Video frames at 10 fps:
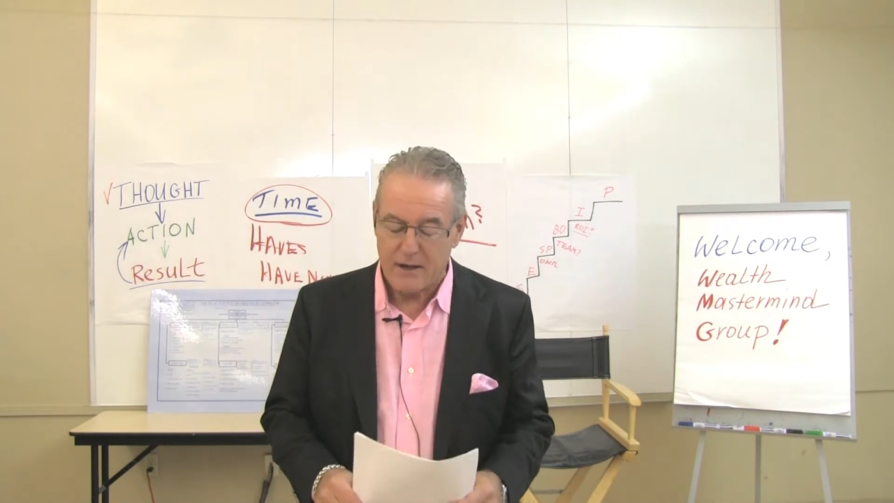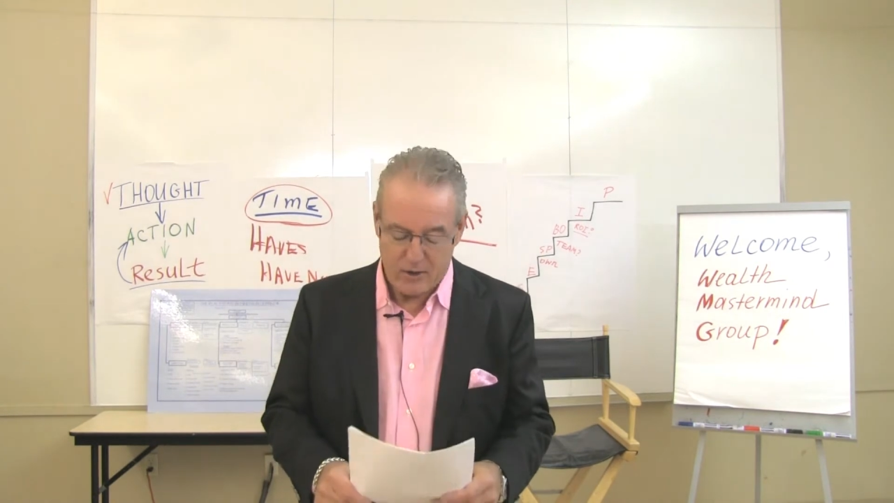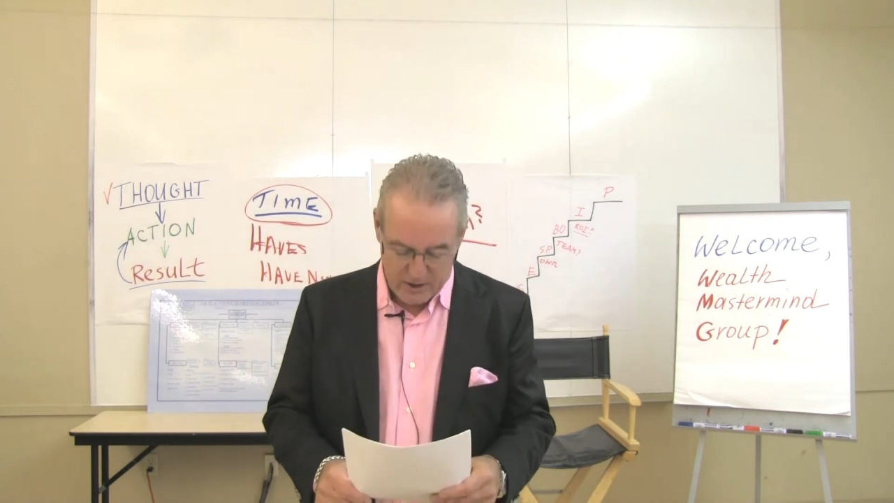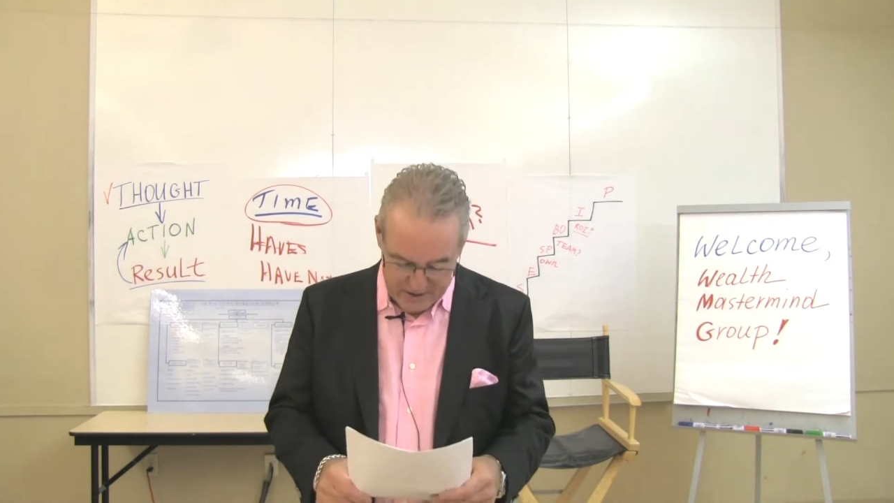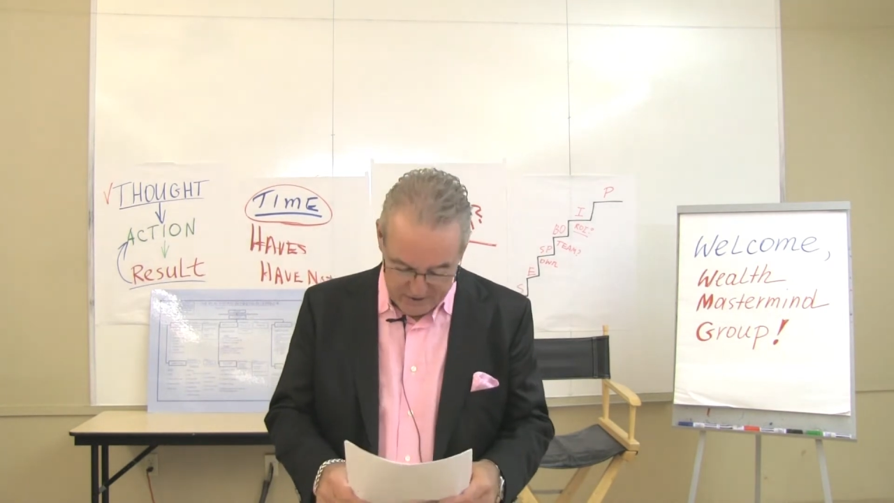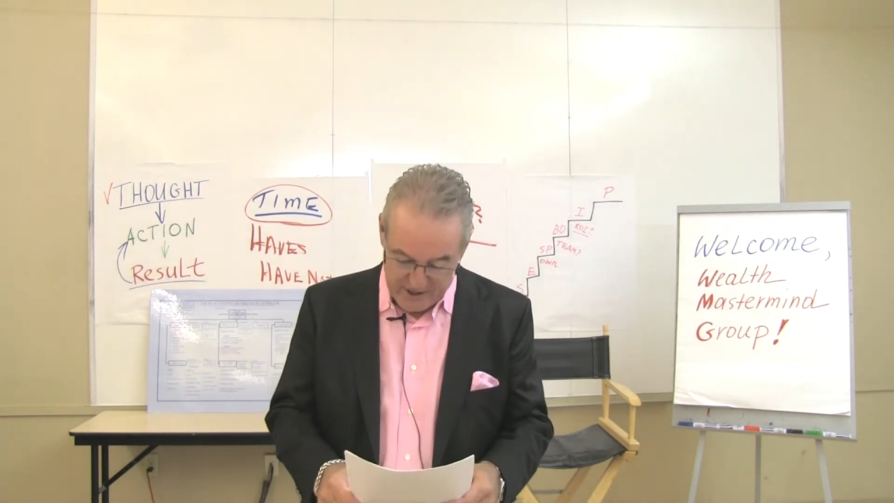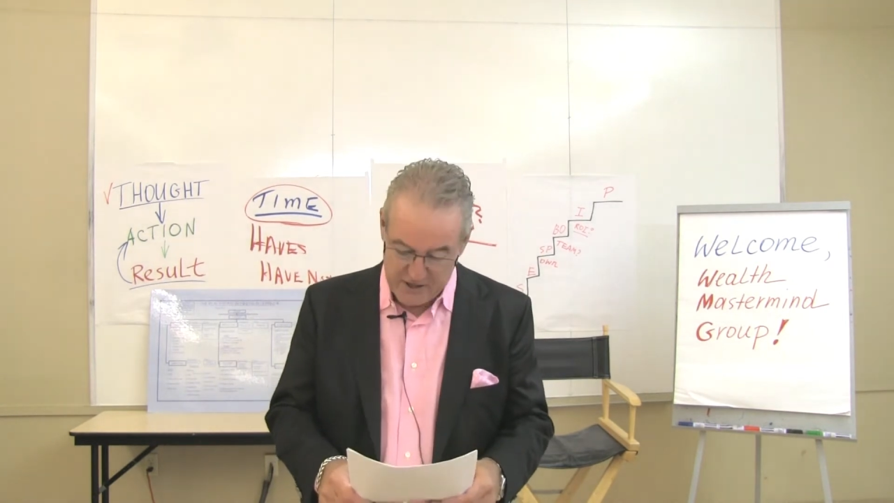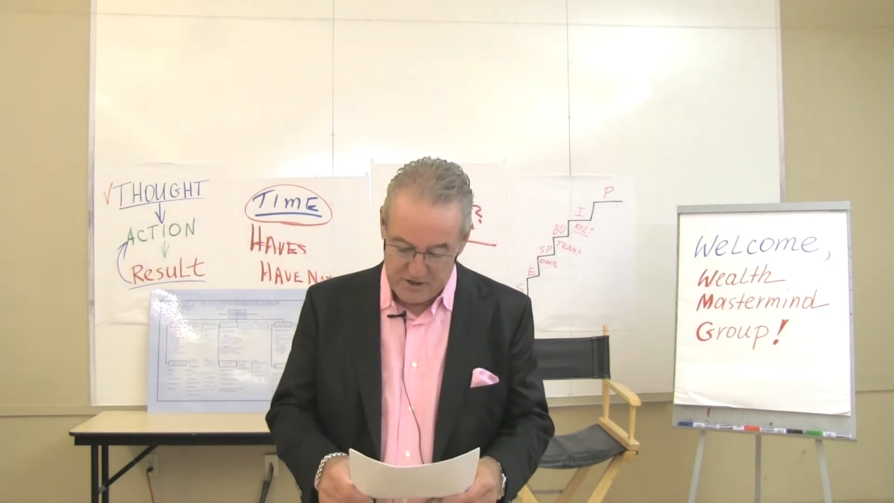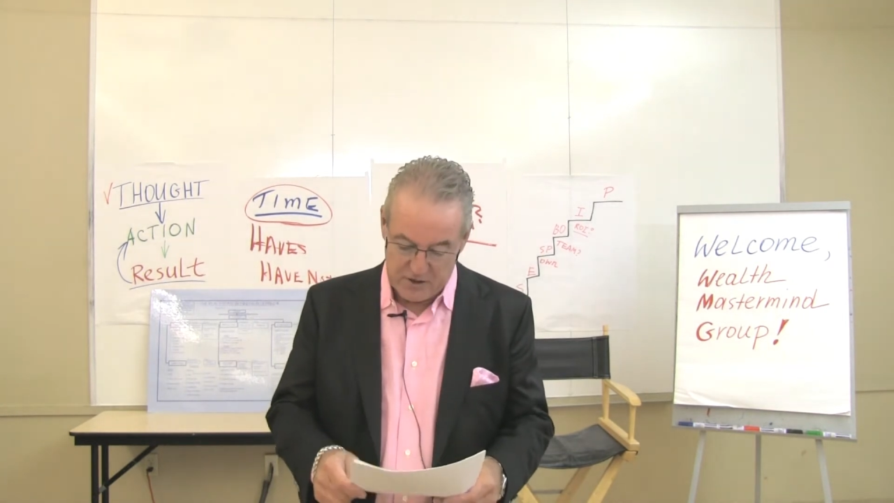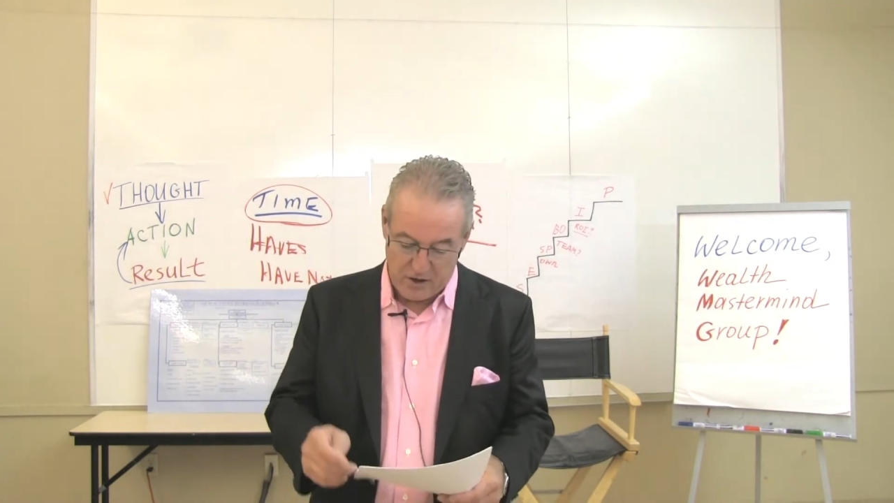Okay,
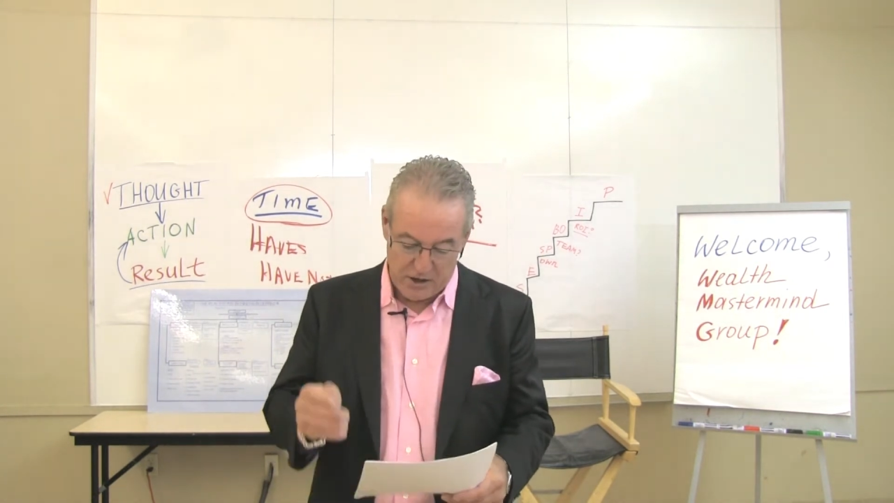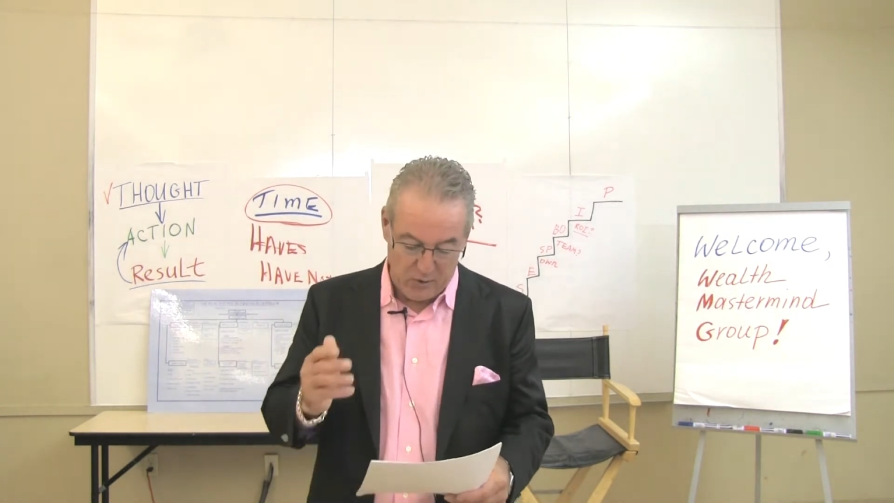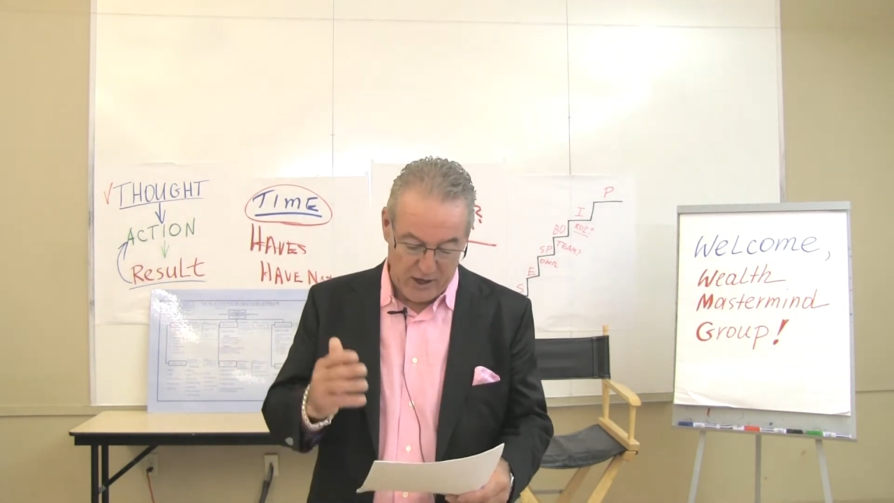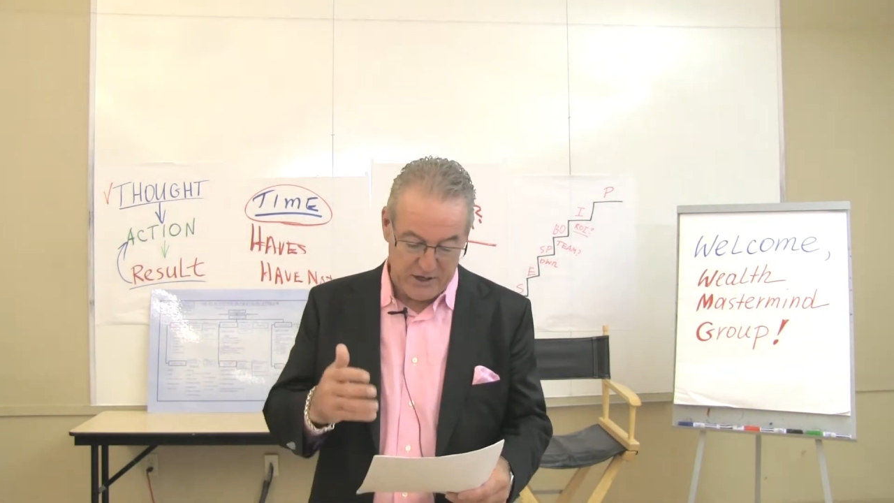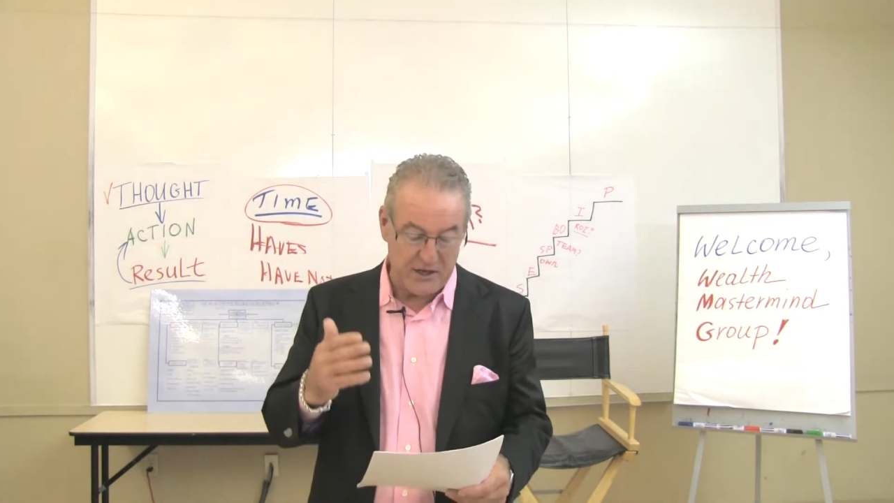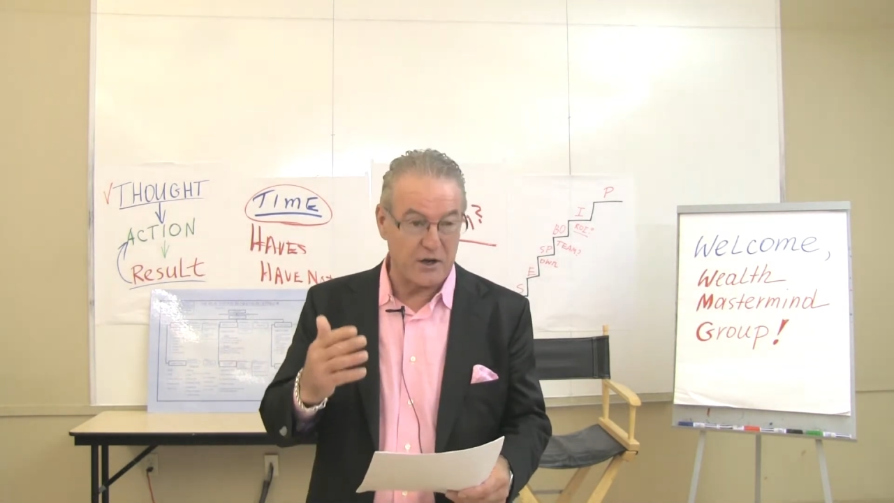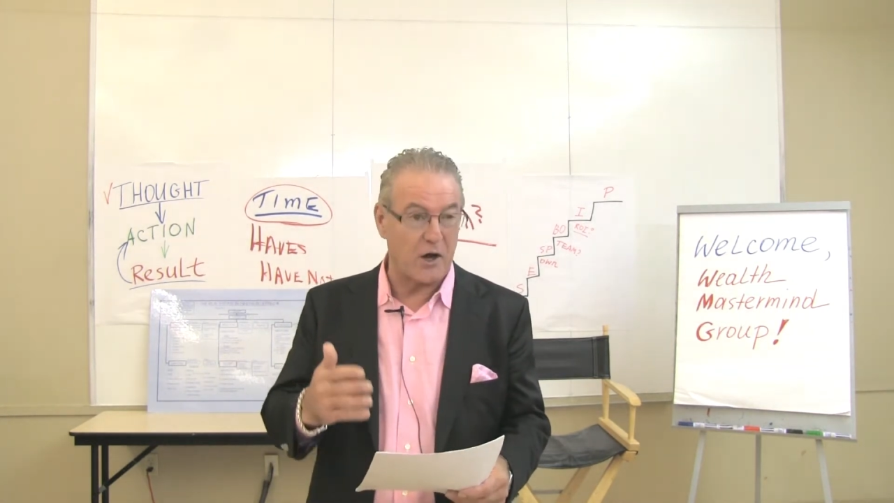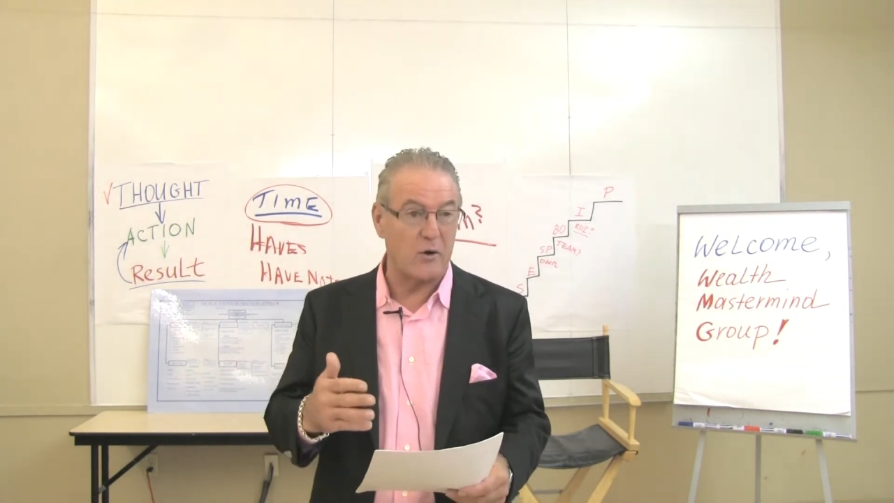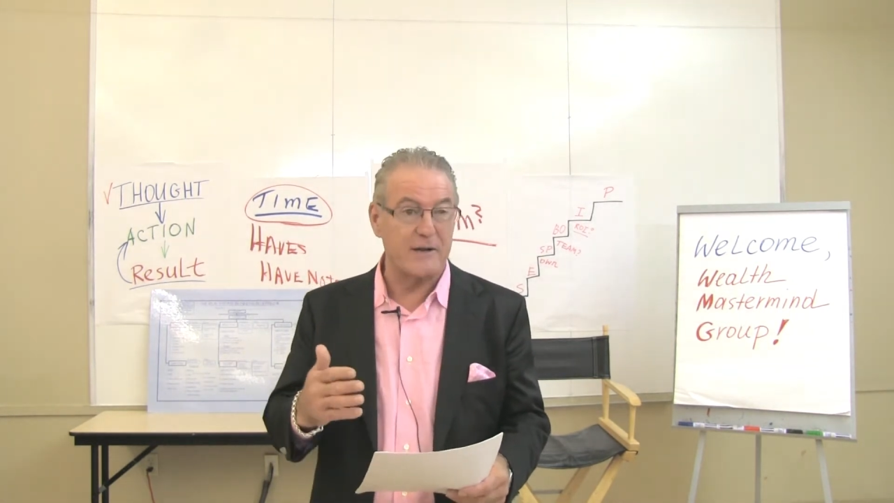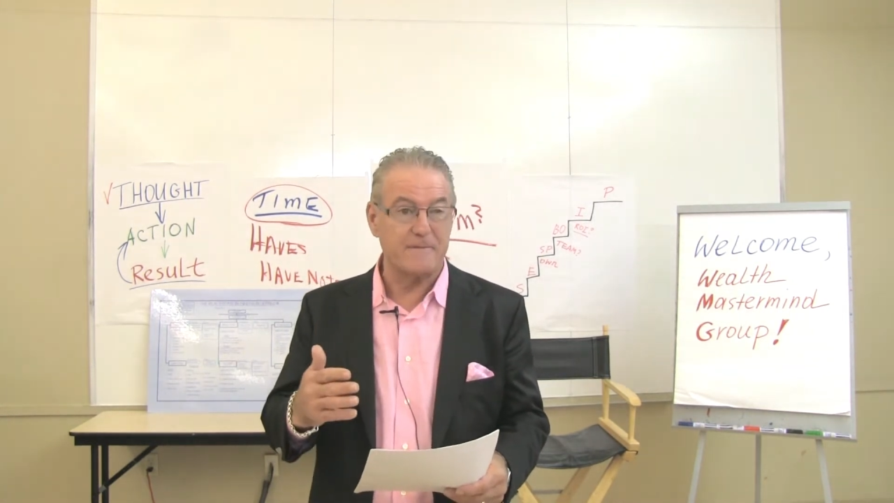thank you. Are you ready to get
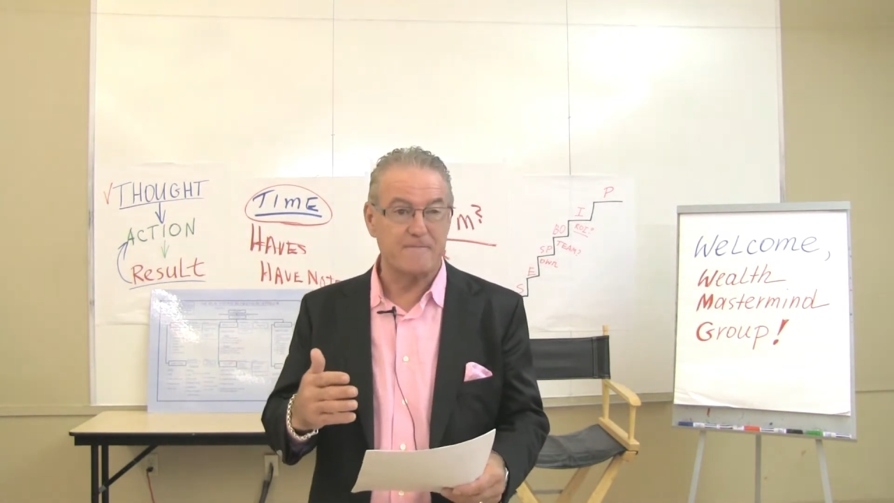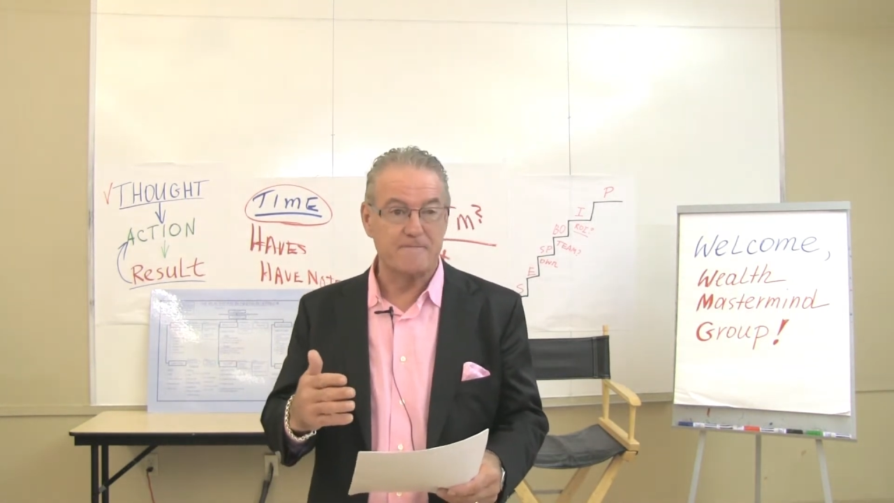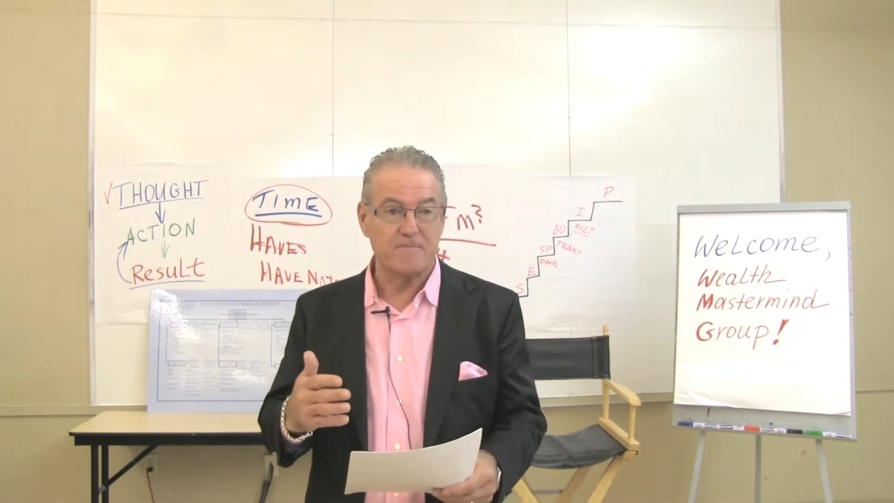going?